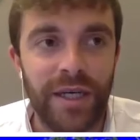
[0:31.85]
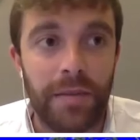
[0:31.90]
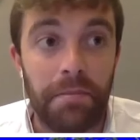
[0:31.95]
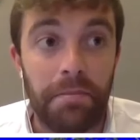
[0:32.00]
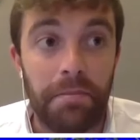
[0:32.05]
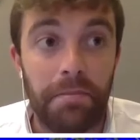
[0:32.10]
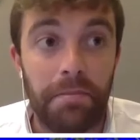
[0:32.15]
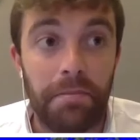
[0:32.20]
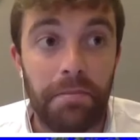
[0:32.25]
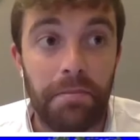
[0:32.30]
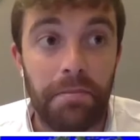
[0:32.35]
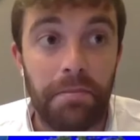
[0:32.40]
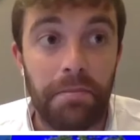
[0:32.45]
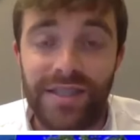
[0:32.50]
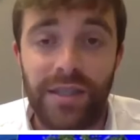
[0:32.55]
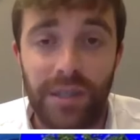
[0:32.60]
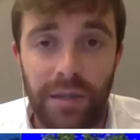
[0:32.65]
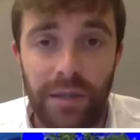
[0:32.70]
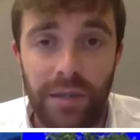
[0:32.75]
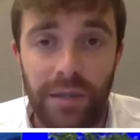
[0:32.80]
But
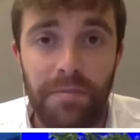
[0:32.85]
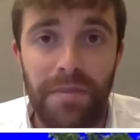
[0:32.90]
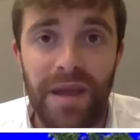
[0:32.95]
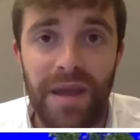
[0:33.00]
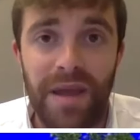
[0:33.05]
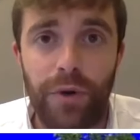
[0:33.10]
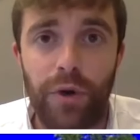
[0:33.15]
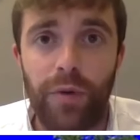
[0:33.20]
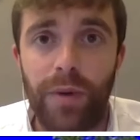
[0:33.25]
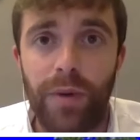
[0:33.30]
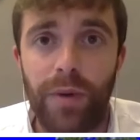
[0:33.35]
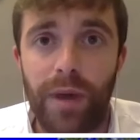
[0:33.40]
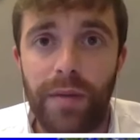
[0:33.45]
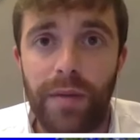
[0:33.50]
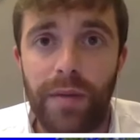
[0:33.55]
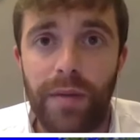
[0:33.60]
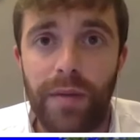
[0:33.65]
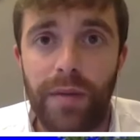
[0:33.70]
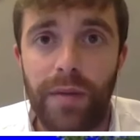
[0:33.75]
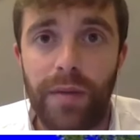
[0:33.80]
the main problem
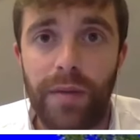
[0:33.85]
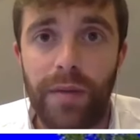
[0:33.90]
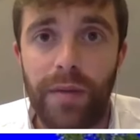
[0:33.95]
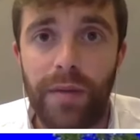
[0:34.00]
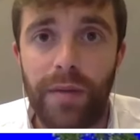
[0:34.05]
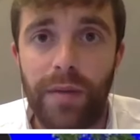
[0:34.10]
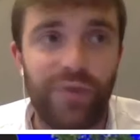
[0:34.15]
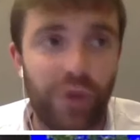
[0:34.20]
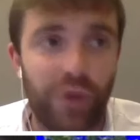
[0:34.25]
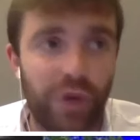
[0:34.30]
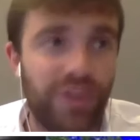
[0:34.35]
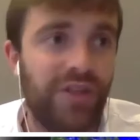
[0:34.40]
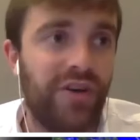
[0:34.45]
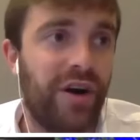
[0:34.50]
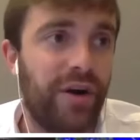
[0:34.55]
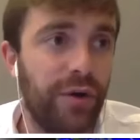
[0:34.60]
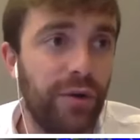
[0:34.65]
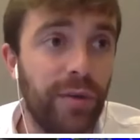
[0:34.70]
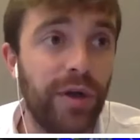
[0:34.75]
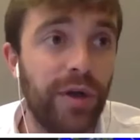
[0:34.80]
is that, of course, there are
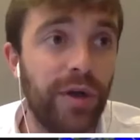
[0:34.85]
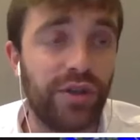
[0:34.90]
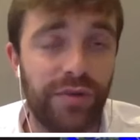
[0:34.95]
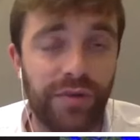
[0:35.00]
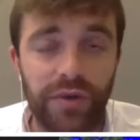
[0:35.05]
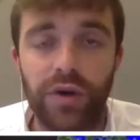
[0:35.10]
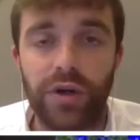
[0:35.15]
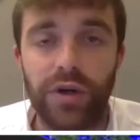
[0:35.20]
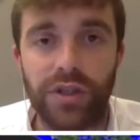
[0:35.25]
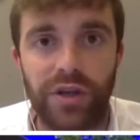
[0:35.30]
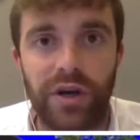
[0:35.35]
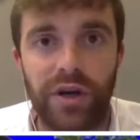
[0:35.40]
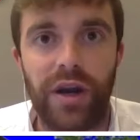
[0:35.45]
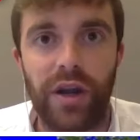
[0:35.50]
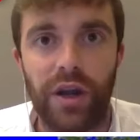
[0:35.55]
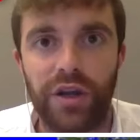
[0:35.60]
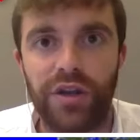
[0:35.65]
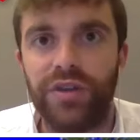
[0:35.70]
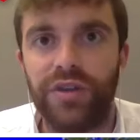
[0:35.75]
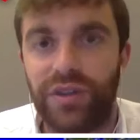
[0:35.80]
rumors. Of course, there are a
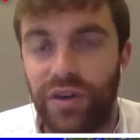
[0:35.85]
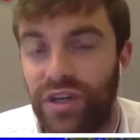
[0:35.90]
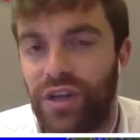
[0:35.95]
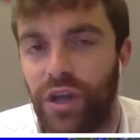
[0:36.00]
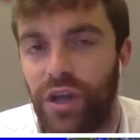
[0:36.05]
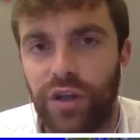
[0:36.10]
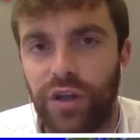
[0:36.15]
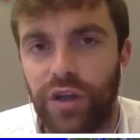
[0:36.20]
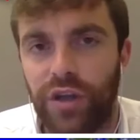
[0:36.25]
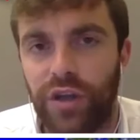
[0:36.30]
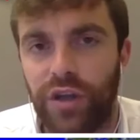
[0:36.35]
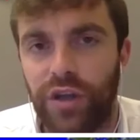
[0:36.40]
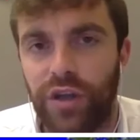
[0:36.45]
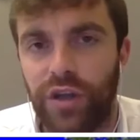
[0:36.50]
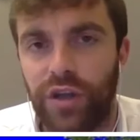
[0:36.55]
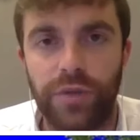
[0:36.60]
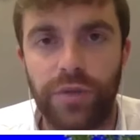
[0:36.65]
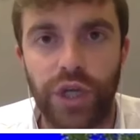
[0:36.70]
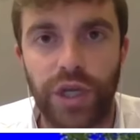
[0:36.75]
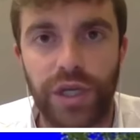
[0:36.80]
lot, there is a lot of interest
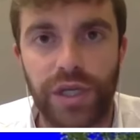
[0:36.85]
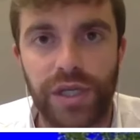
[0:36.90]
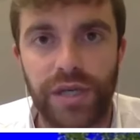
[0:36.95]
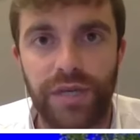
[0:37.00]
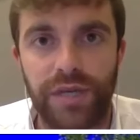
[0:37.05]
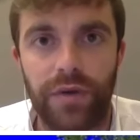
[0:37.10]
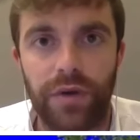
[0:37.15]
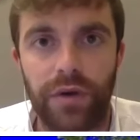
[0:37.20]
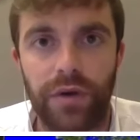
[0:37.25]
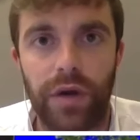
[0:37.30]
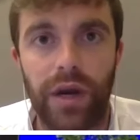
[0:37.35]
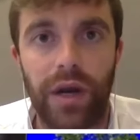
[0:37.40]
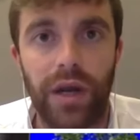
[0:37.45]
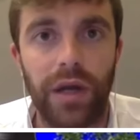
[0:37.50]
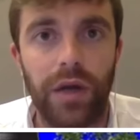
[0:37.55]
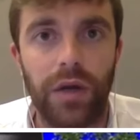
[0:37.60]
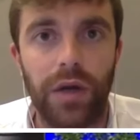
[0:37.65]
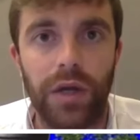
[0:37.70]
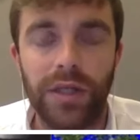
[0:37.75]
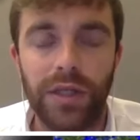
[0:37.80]
from Chelsea for
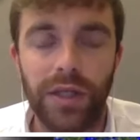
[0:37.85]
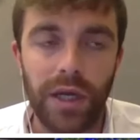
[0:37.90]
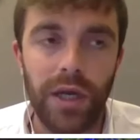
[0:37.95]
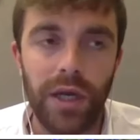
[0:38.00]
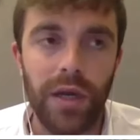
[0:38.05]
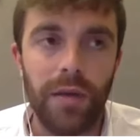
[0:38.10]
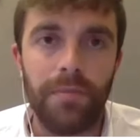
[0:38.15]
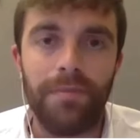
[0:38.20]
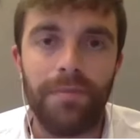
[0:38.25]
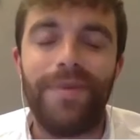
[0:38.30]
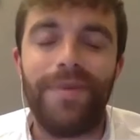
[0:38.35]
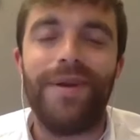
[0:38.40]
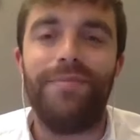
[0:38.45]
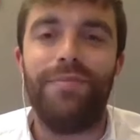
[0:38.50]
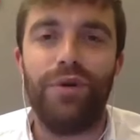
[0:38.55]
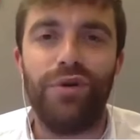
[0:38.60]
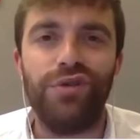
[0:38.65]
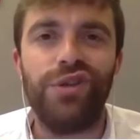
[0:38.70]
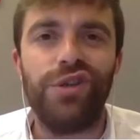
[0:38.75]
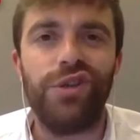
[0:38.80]
Erling Haaland, But
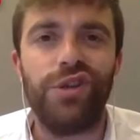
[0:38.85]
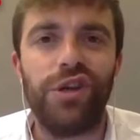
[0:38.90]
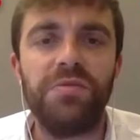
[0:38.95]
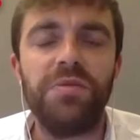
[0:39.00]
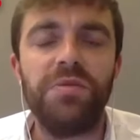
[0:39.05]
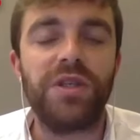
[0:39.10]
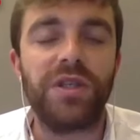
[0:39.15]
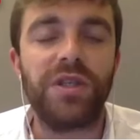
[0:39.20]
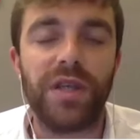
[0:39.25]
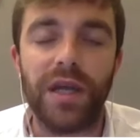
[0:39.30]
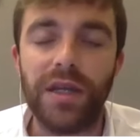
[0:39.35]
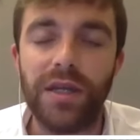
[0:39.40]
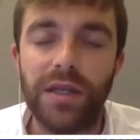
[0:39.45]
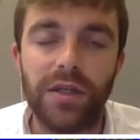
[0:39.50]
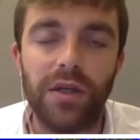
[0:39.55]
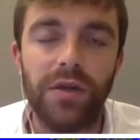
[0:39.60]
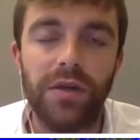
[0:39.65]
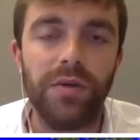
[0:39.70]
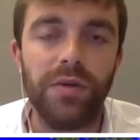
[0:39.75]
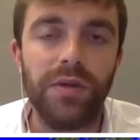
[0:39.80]
Borussia Dortmund's stand is
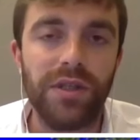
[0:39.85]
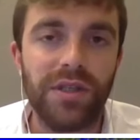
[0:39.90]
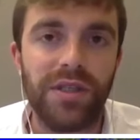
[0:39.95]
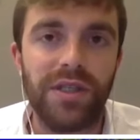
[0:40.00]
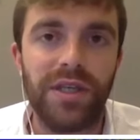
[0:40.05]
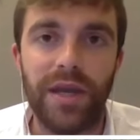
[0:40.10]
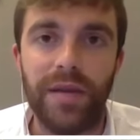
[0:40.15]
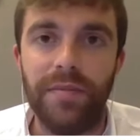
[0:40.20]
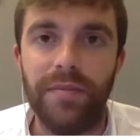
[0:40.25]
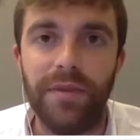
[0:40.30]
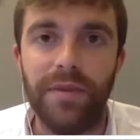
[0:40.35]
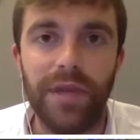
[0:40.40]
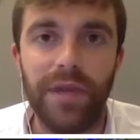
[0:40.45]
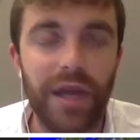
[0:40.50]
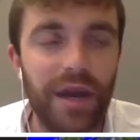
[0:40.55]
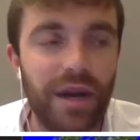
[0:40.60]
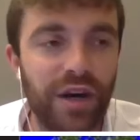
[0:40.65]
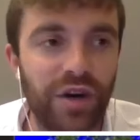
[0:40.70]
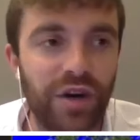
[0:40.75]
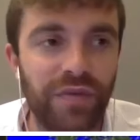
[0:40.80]
always the same. They
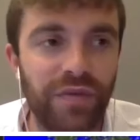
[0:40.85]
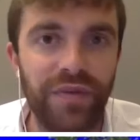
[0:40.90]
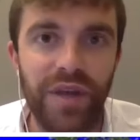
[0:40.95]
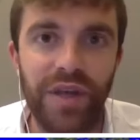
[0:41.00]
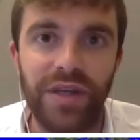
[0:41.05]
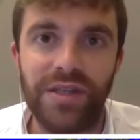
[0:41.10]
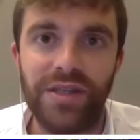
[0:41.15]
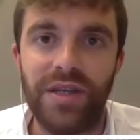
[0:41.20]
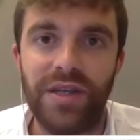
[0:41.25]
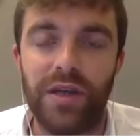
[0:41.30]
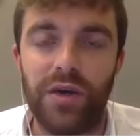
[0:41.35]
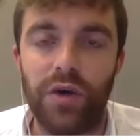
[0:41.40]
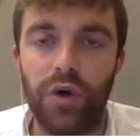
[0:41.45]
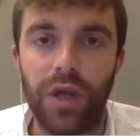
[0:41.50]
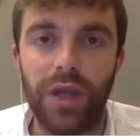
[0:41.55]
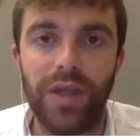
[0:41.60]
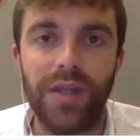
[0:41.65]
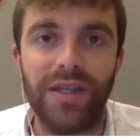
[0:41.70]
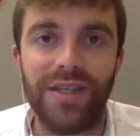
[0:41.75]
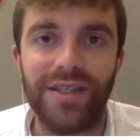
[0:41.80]
are convinced that
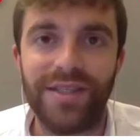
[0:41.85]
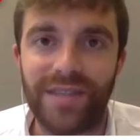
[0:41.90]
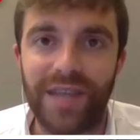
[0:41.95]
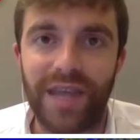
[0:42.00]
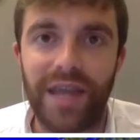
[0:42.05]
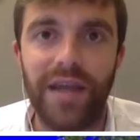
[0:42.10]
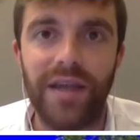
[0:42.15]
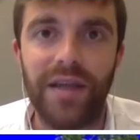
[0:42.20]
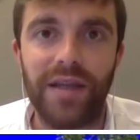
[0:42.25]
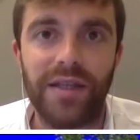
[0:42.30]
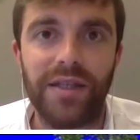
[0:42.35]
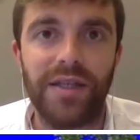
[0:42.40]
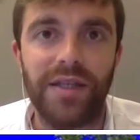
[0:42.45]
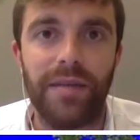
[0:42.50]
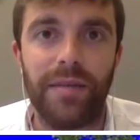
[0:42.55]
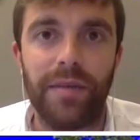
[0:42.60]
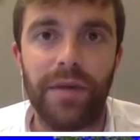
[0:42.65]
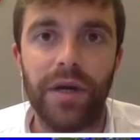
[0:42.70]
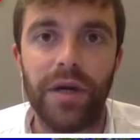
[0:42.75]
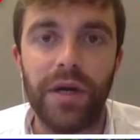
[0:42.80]
Haaland is staying this
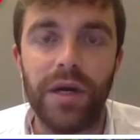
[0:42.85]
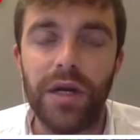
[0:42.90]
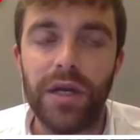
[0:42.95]
summer.